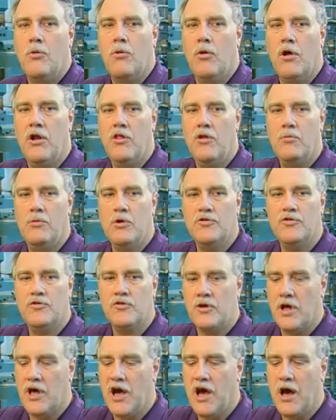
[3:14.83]
One of the
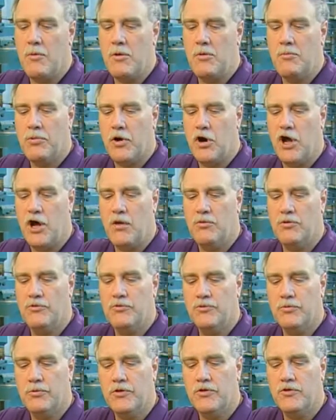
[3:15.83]
most common
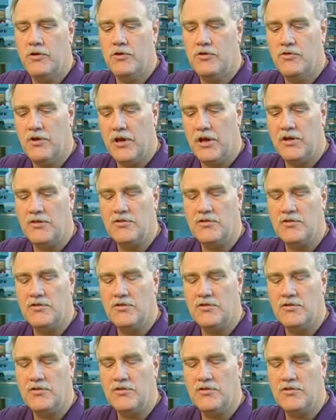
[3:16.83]
problems with using